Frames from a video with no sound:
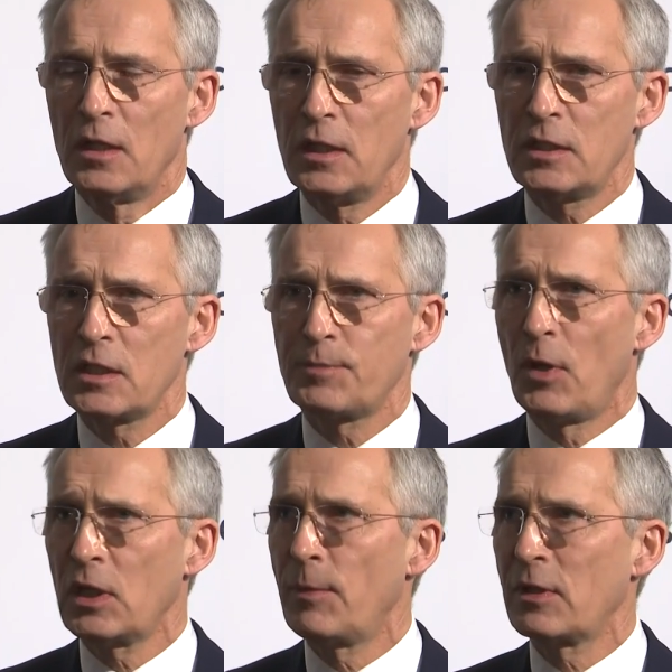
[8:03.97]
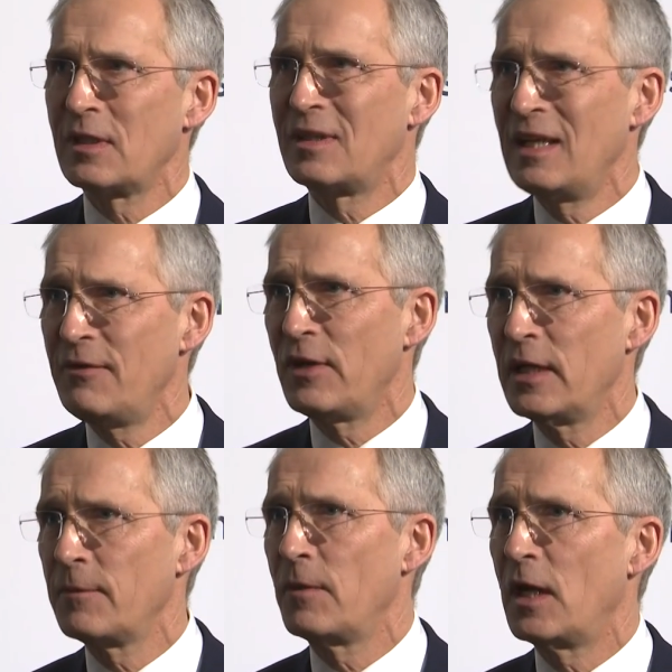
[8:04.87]
This is partly about
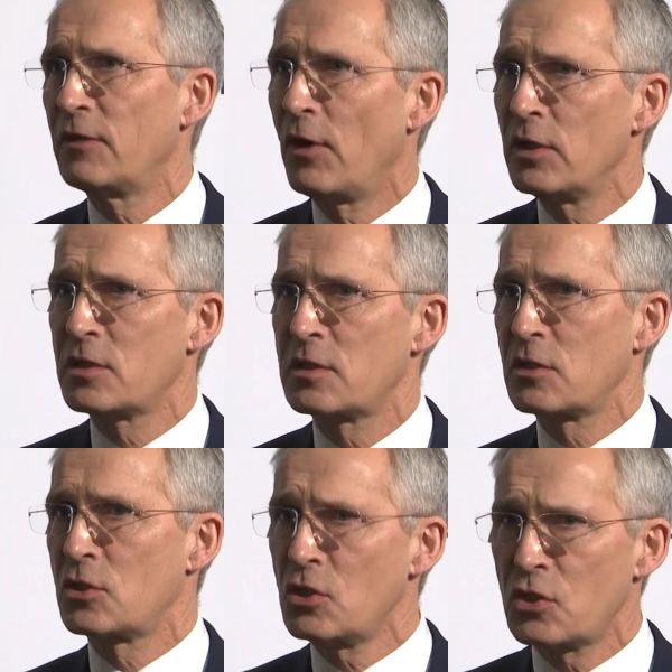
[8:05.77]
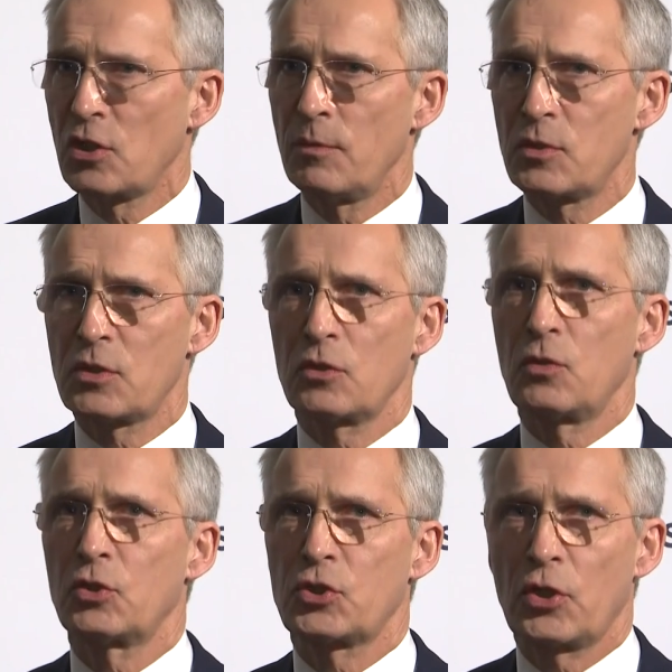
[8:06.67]
delivering advanced systems
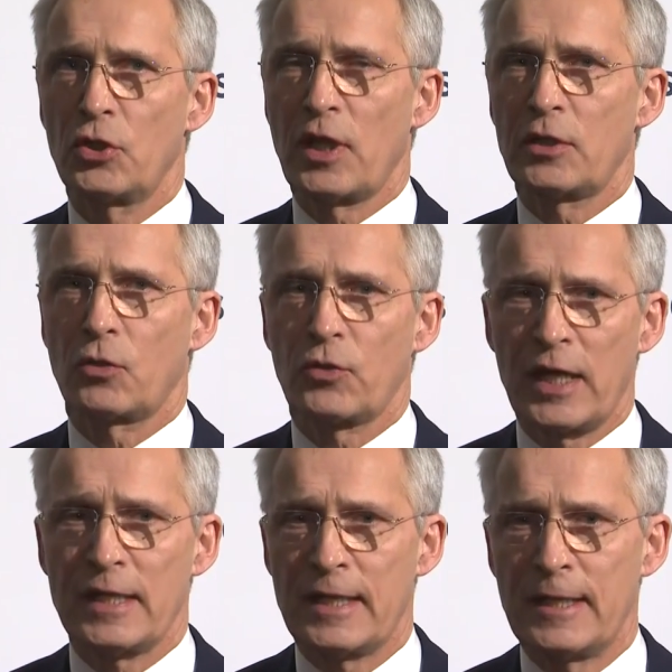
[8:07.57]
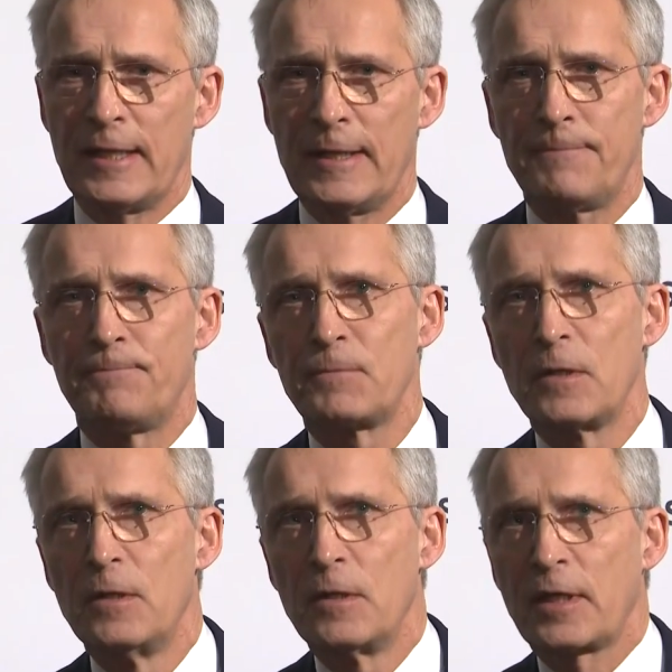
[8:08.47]
to ensure that Ukraine
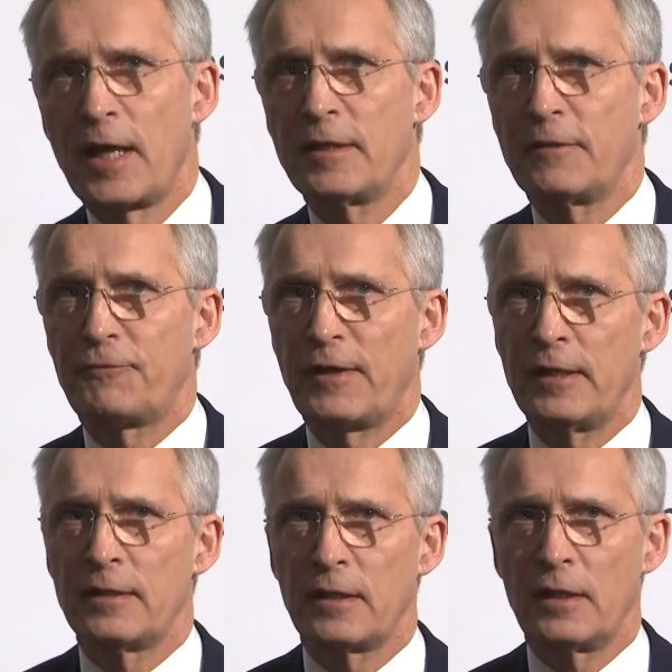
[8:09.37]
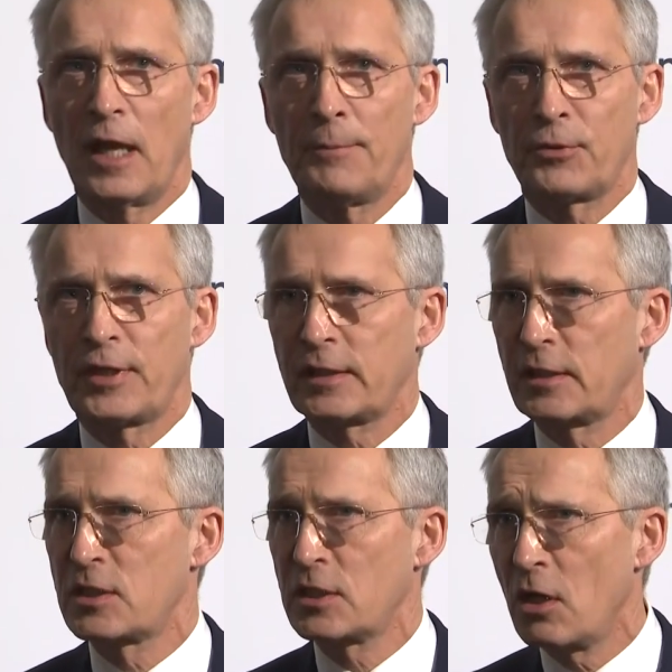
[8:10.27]
can defend and protect
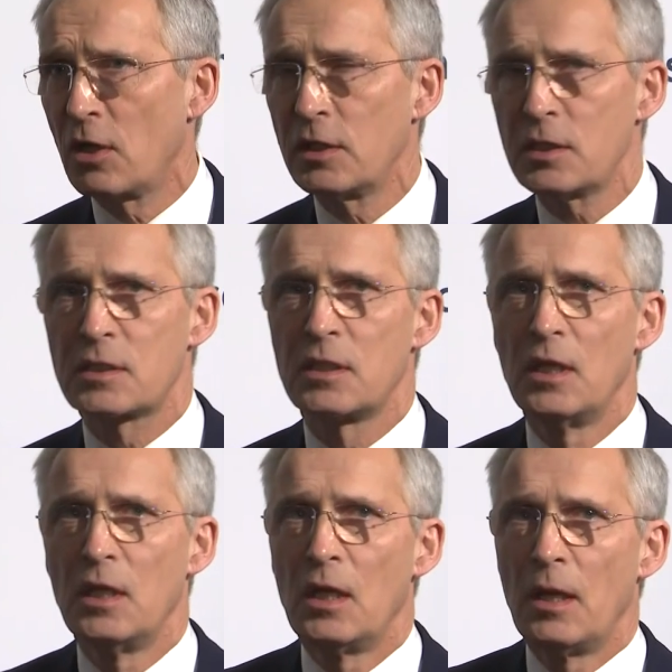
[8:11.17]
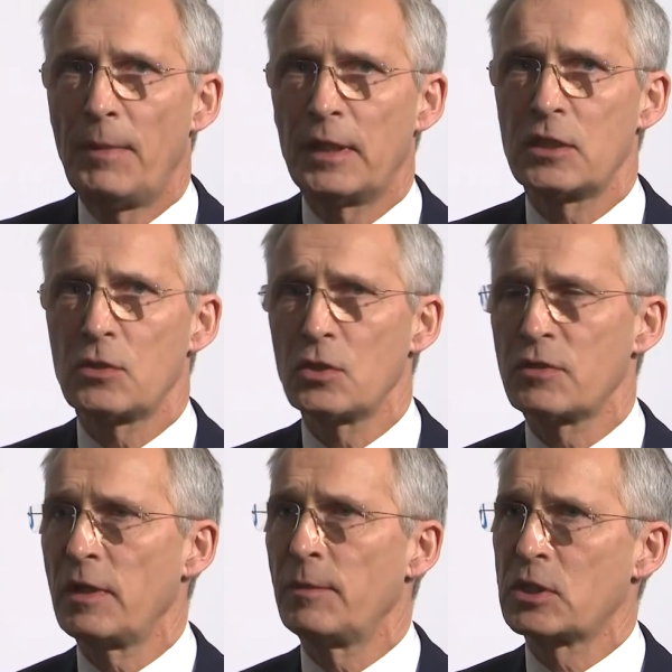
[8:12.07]
their skies, but it's
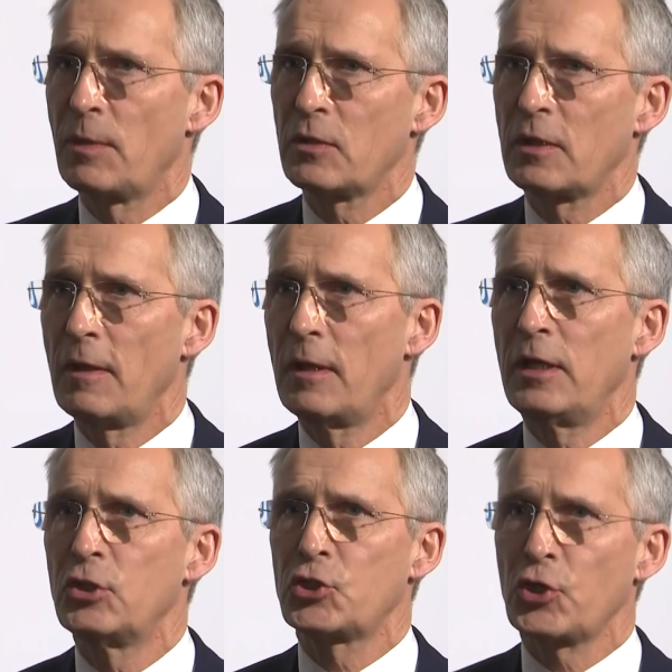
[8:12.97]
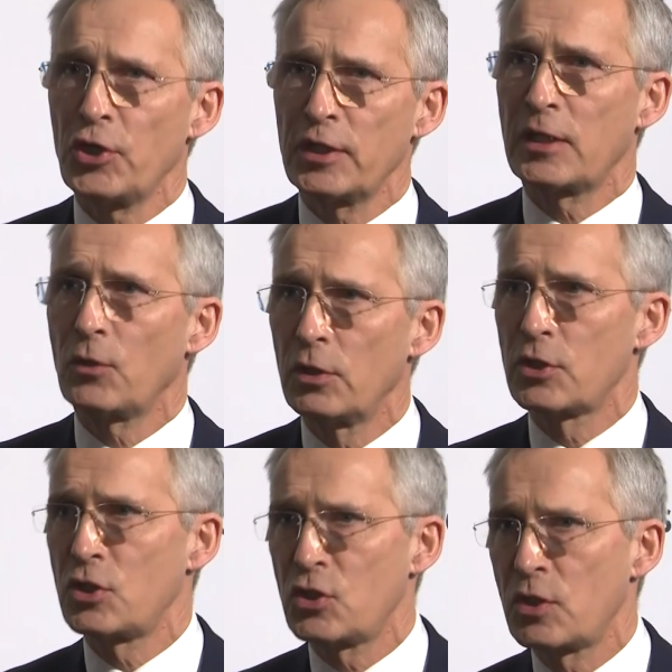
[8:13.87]
also very much about ensuring that all the
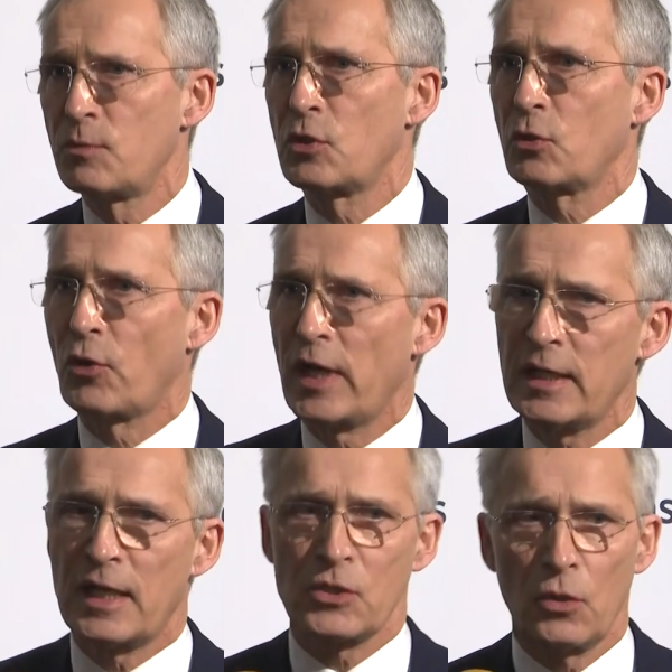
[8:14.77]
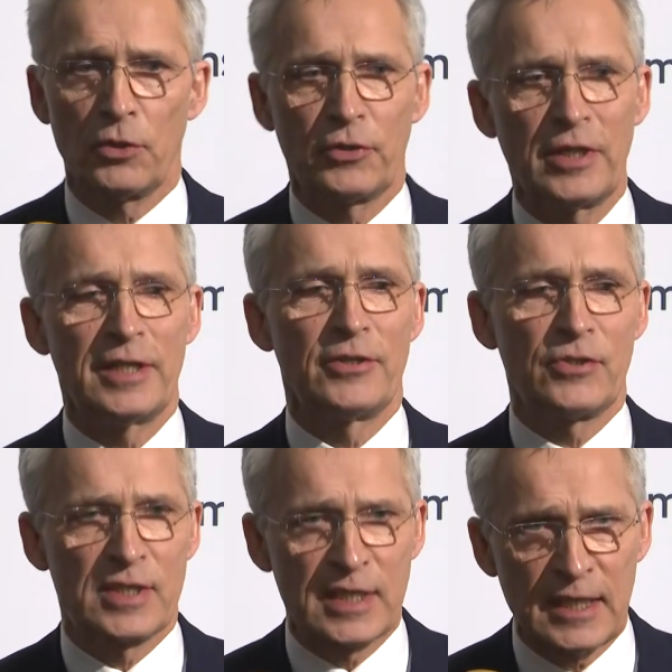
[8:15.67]
systems Ukraine has already
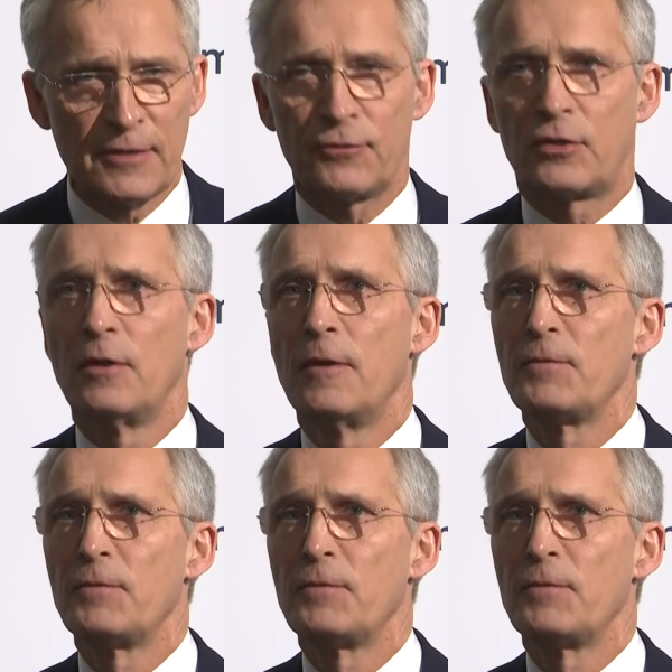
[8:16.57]
received